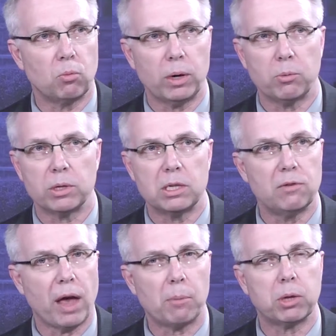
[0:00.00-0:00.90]
We
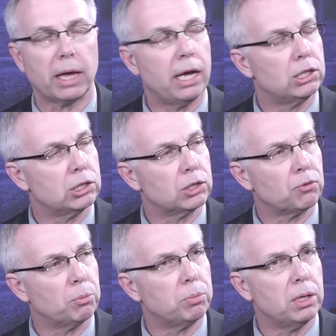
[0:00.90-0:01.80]
receive applications
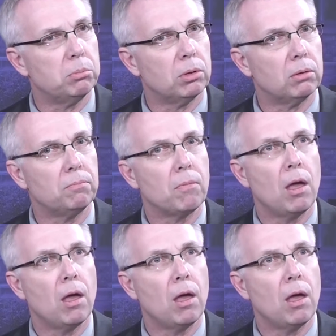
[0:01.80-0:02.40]
from people